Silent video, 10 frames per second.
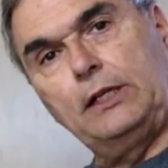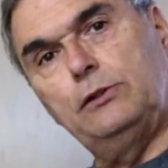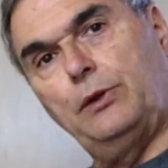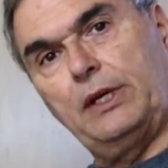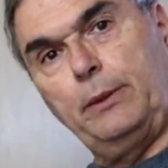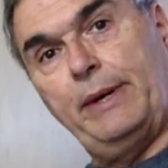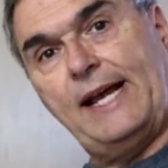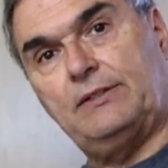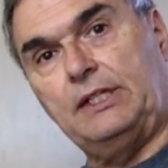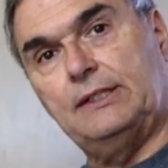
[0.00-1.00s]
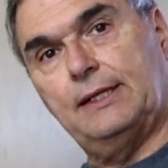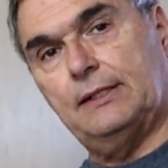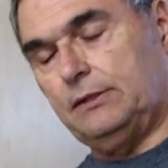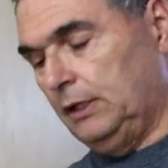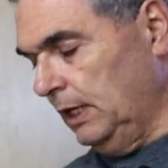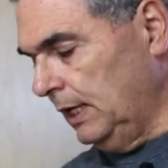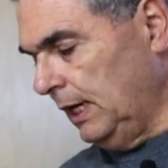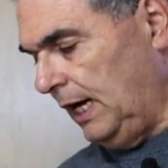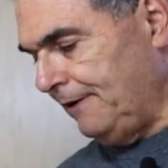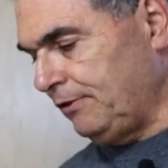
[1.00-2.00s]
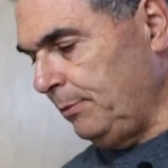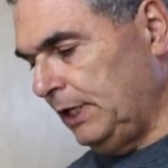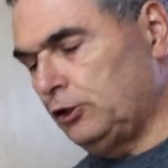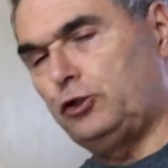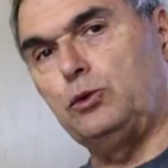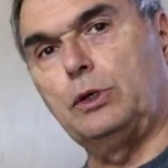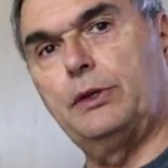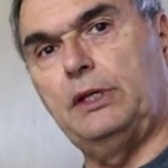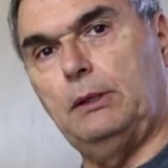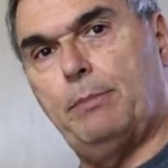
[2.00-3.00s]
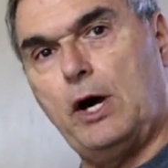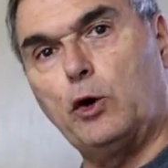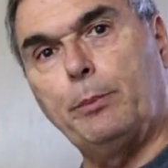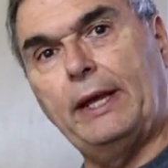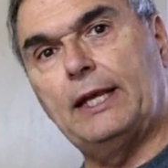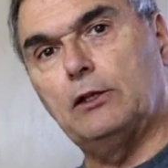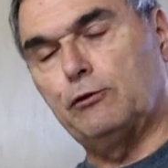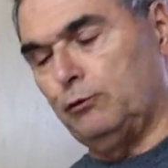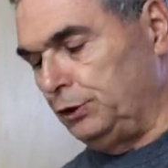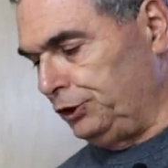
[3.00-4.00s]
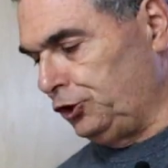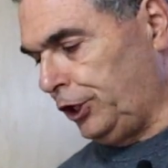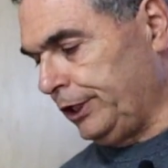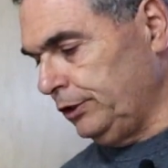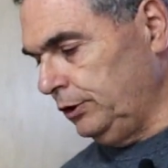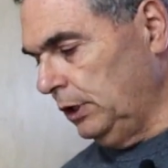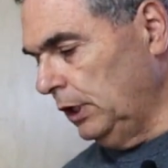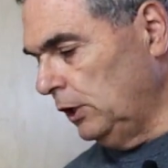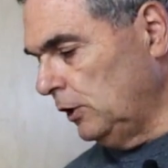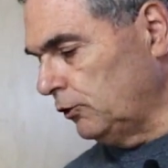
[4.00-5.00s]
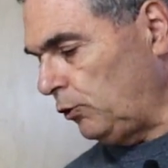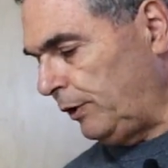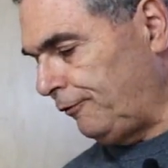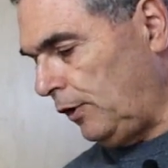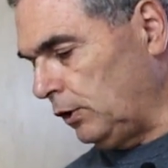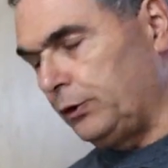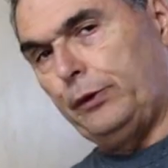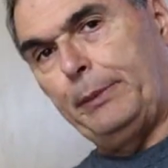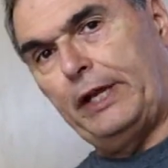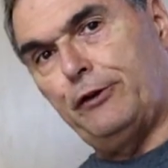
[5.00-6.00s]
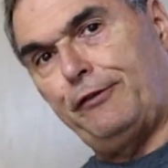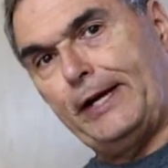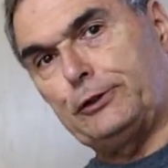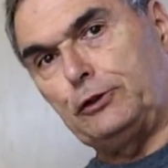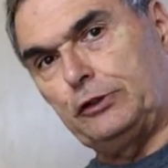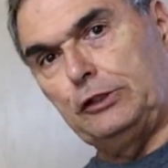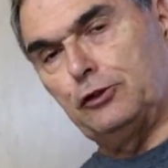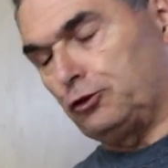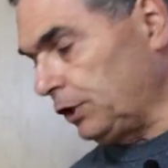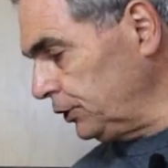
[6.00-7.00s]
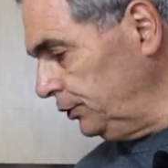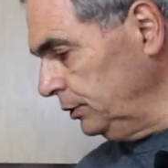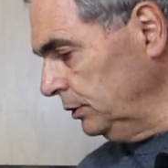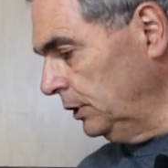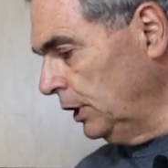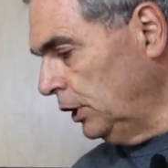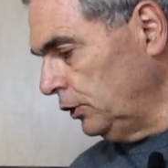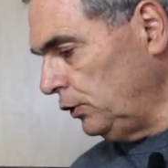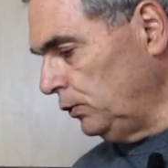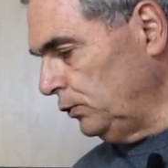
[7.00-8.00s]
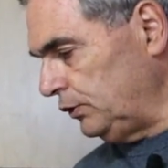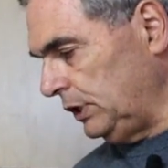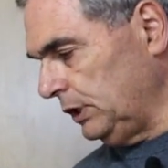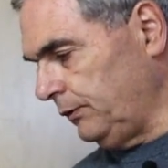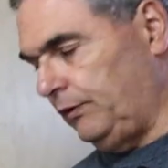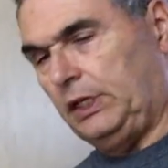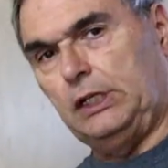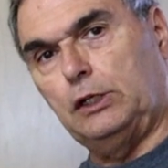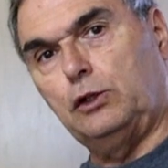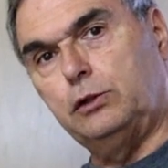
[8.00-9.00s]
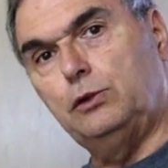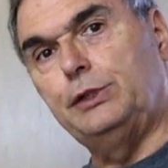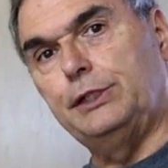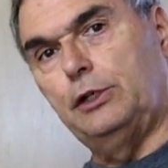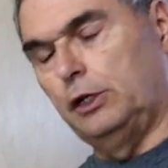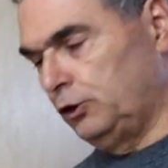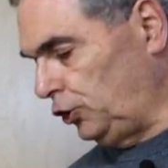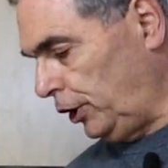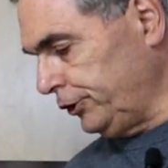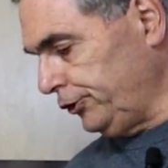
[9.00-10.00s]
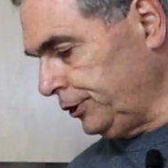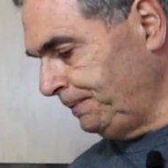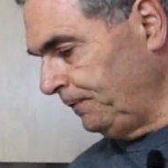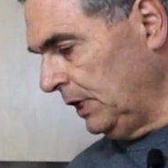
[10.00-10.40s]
I can do the capacity test, I have to make sure the power bank is fully charged. So I followed the manufacturer's instruction using the included charger